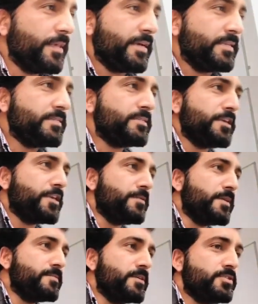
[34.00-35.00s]
Yes, thank you
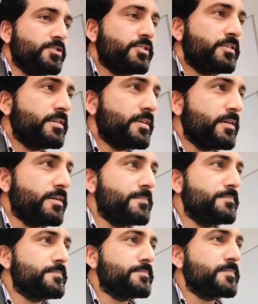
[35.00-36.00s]
very much.
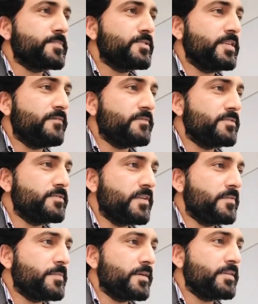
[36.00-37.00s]
Good afternoon,
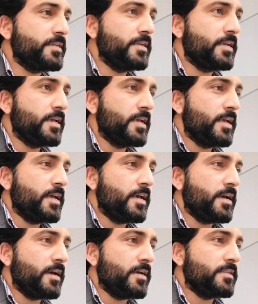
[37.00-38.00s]
everybody.
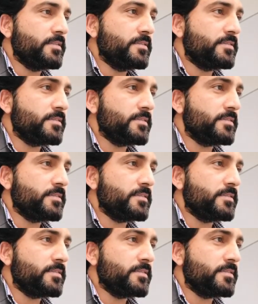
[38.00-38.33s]
And